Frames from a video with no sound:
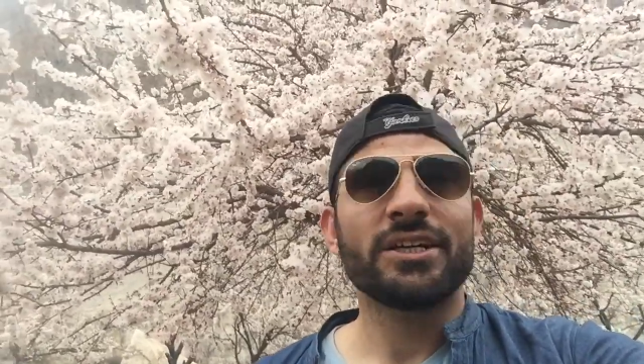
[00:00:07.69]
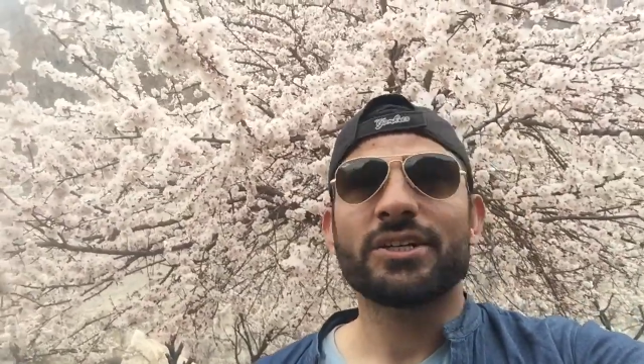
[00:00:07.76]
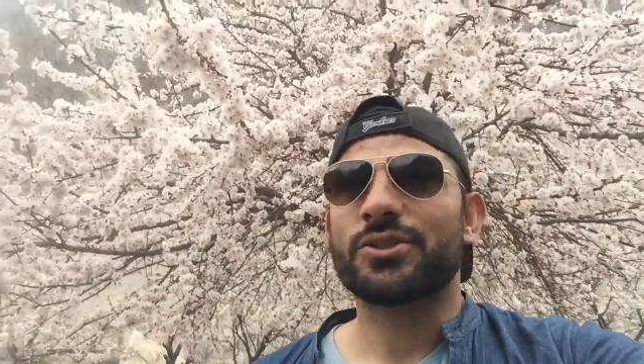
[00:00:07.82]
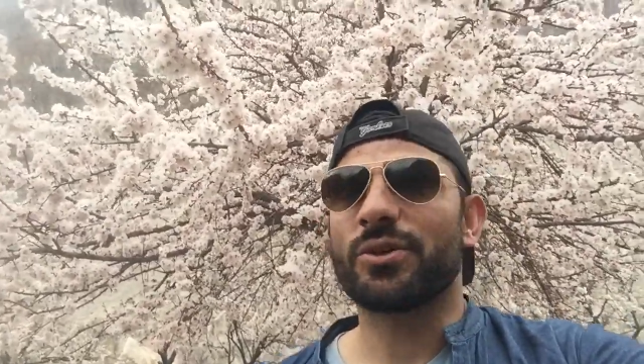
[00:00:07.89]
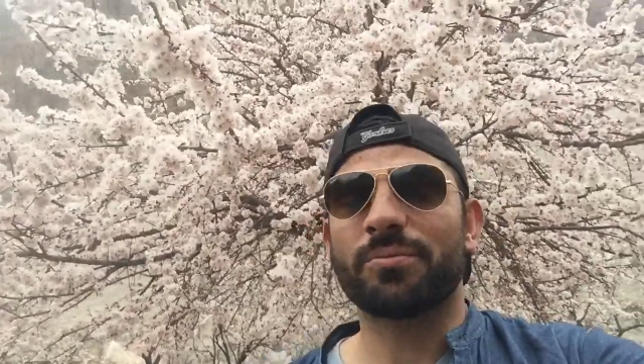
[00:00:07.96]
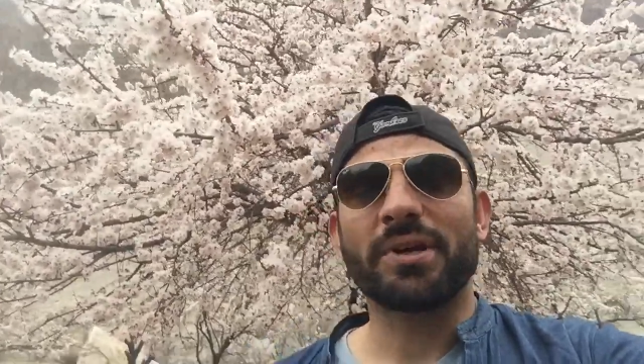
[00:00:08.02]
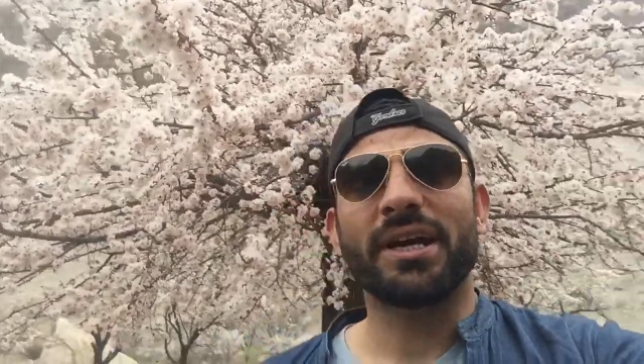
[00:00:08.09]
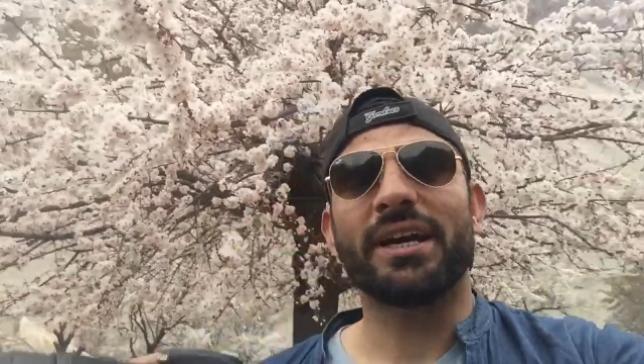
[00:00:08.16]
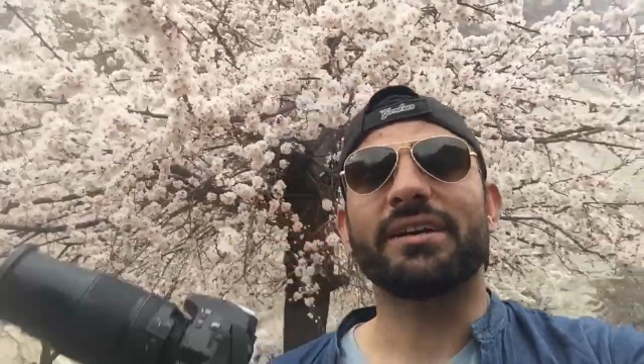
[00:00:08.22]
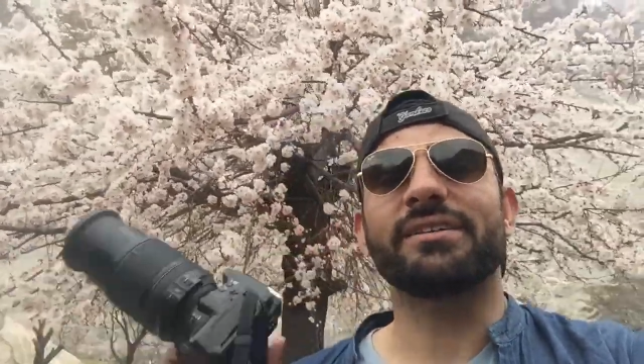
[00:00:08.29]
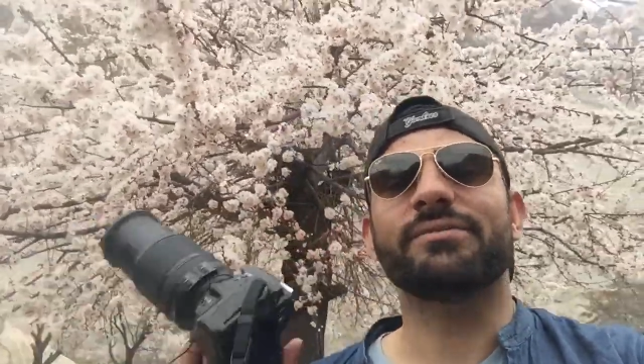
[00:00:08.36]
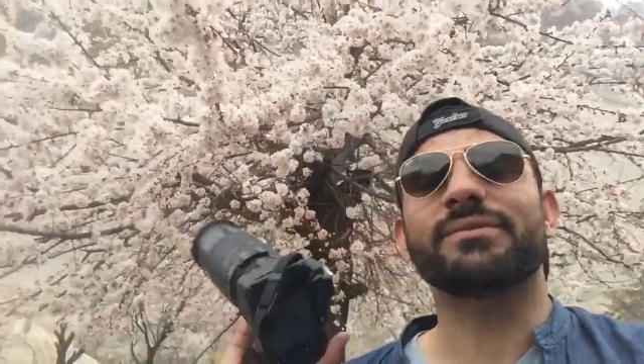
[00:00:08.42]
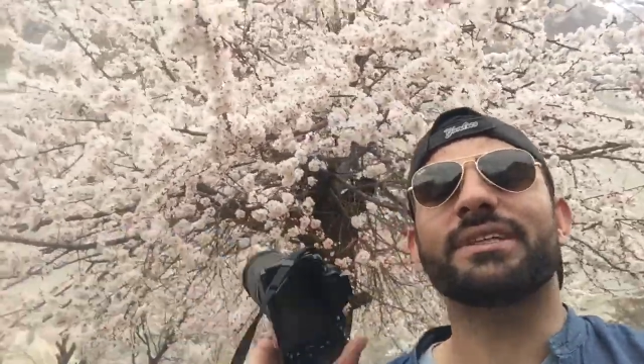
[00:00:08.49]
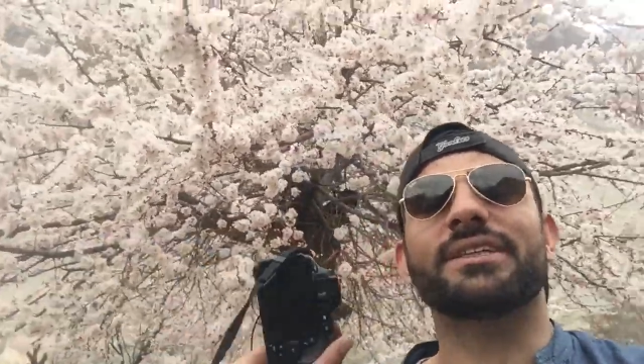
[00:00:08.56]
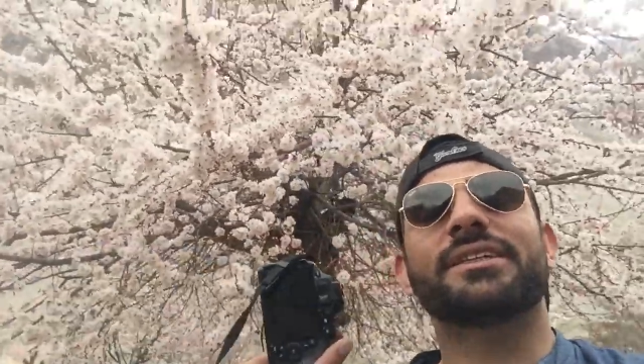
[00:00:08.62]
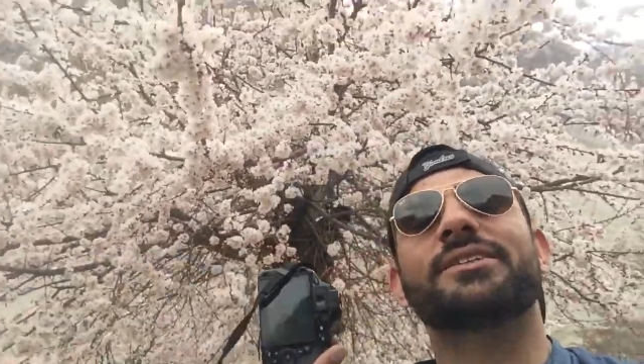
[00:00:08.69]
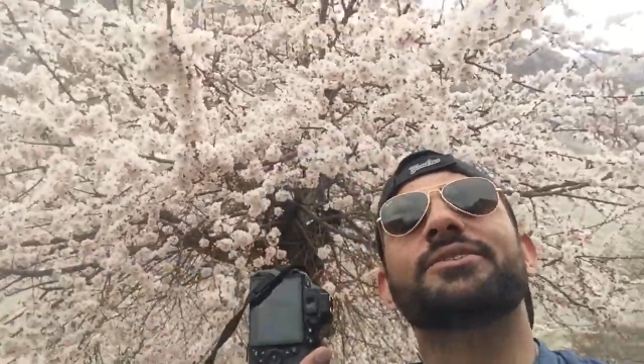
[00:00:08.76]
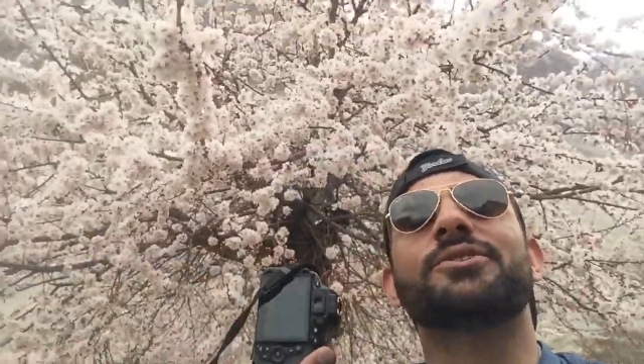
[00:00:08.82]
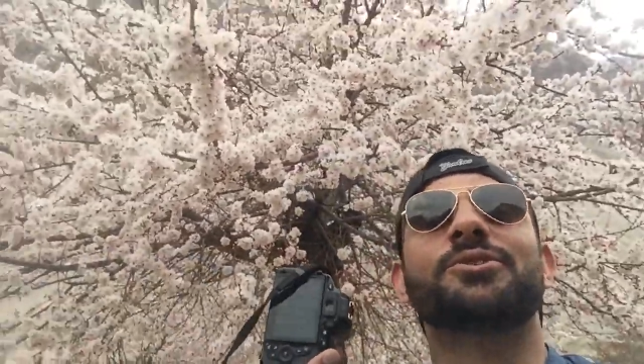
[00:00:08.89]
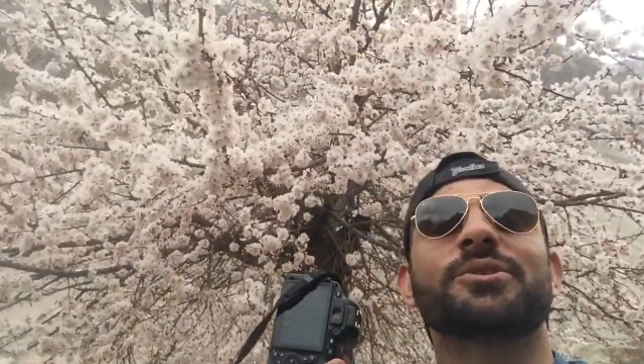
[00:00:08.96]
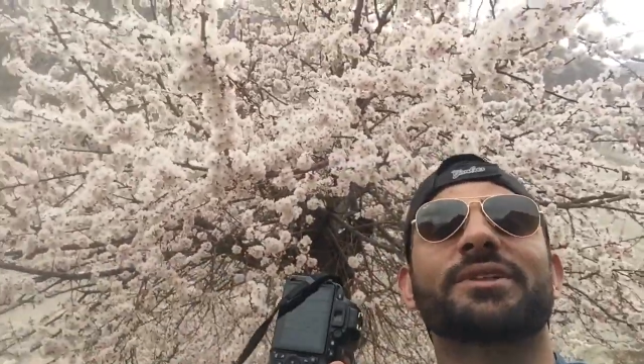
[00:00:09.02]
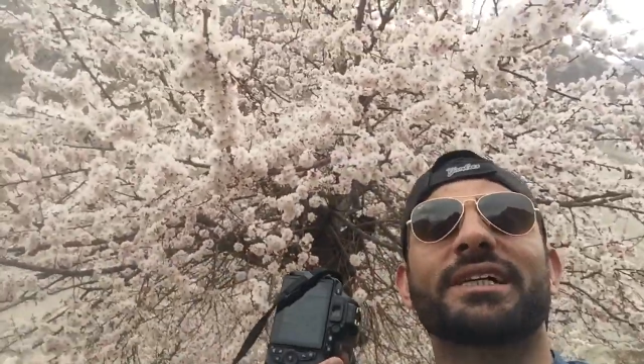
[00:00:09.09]
So behind
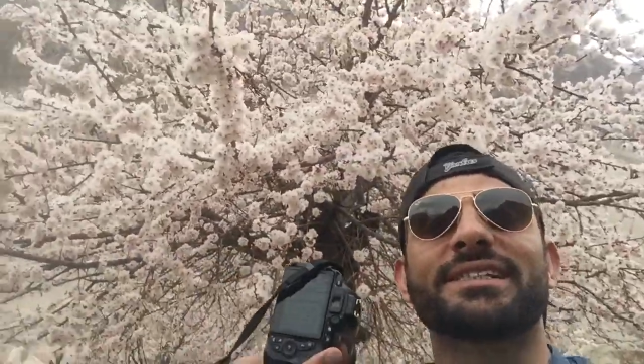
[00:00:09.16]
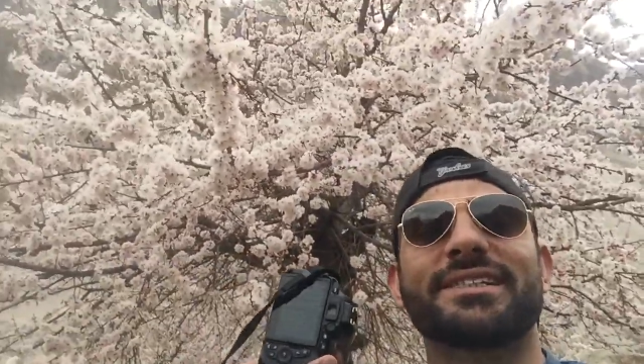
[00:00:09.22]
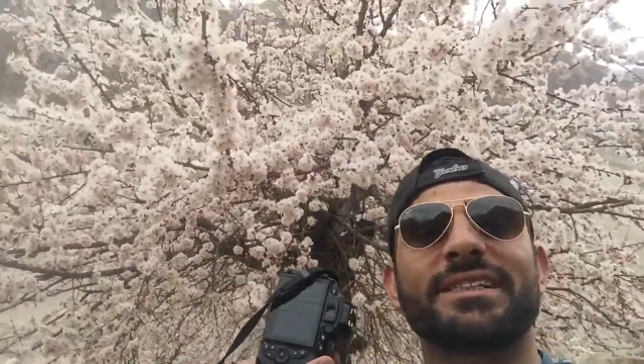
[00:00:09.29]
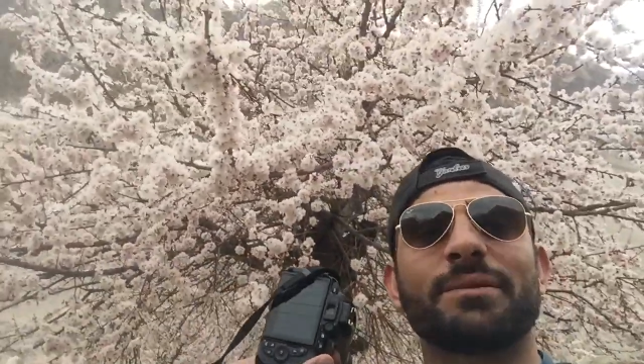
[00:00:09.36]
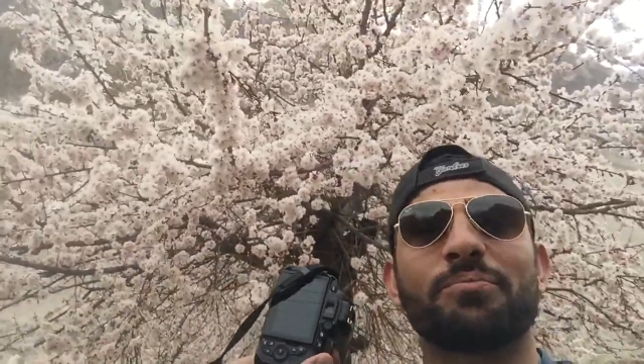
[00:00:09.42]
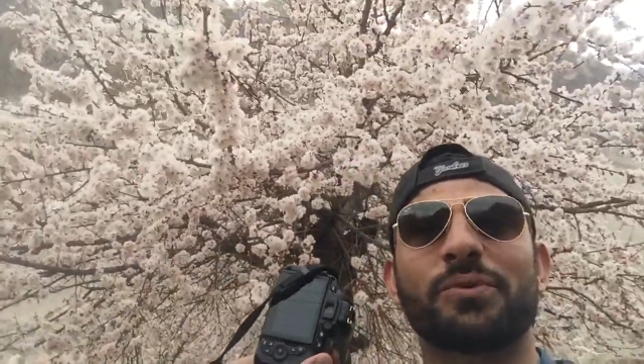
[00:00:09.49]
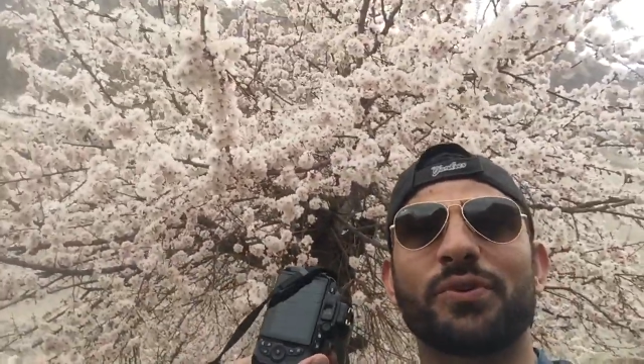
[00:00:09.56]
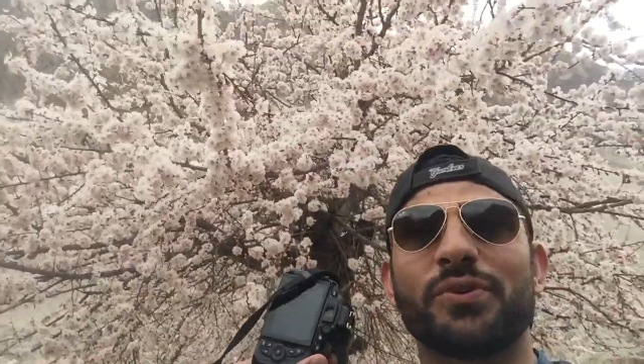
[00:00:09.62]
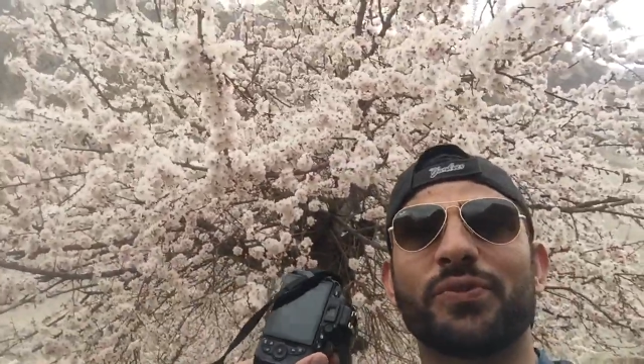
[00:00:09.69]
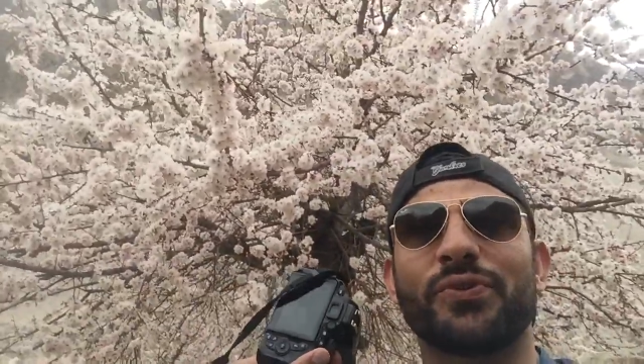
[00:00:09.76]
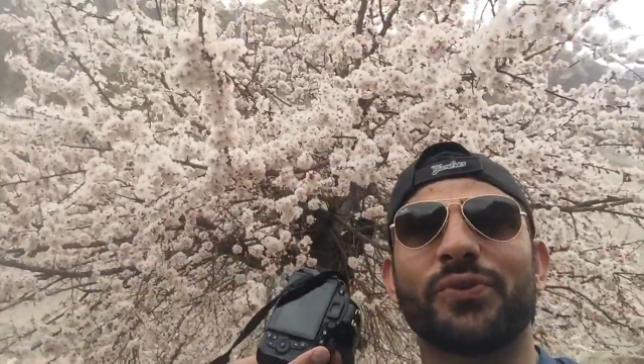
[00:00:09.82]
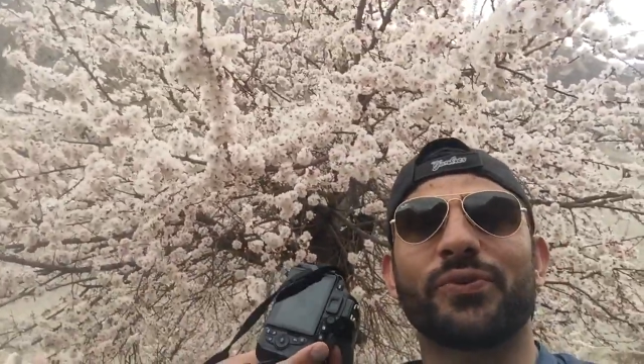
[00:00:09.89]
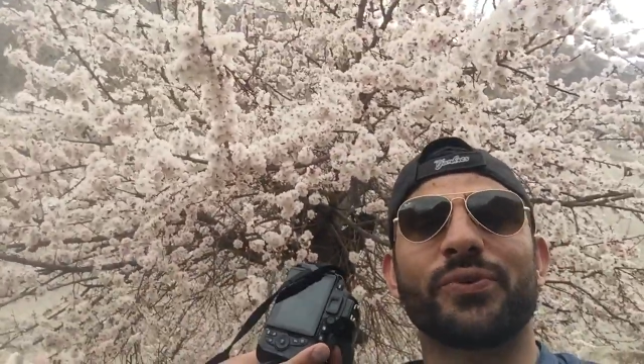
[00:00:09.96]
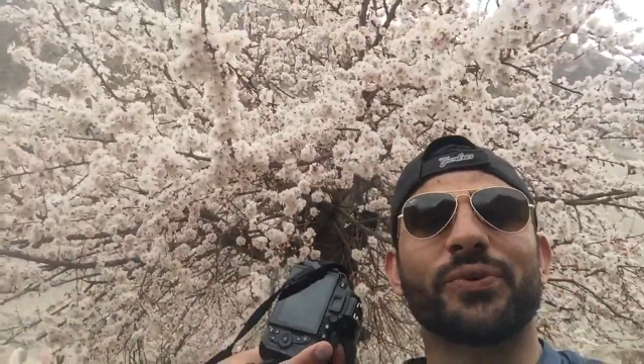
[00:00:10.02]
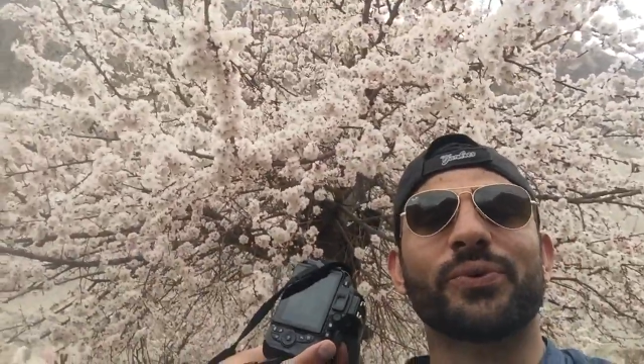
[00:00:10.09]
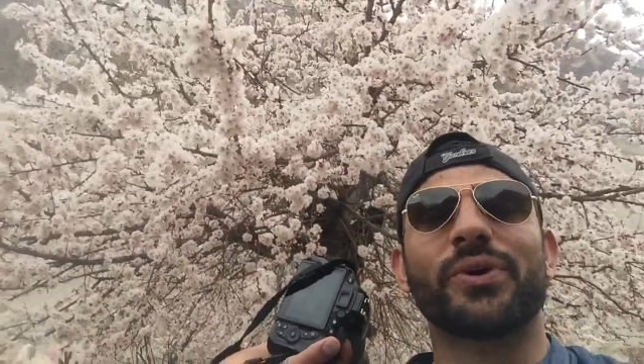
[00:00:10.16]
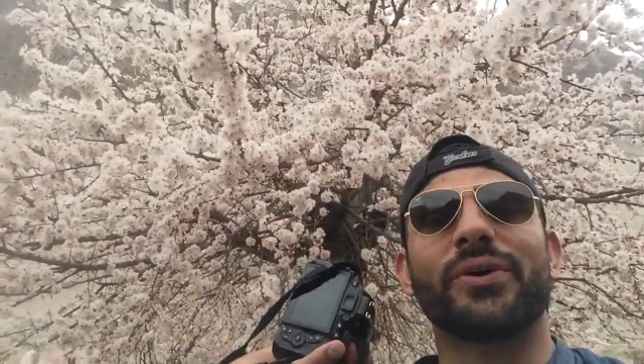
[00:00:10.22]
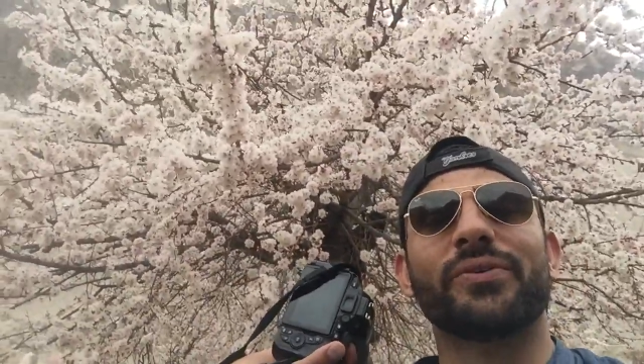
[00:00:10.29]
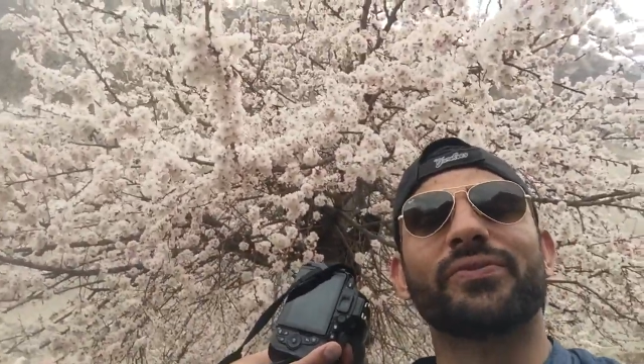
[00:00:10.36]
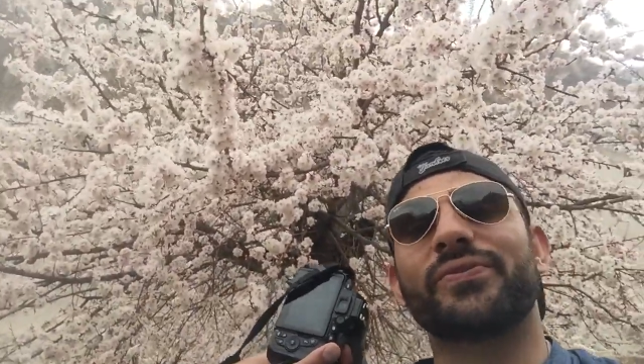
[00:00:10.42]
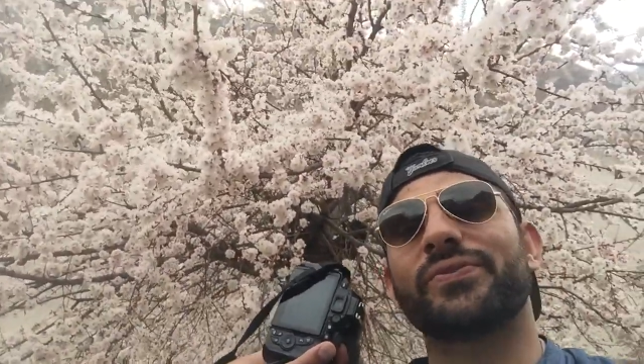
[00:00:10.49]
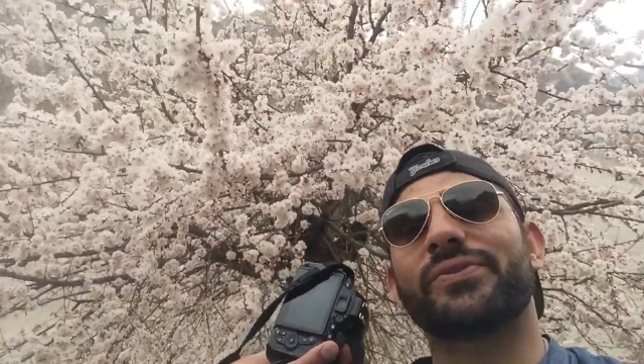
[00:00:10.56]
me, you can see the beautiful view of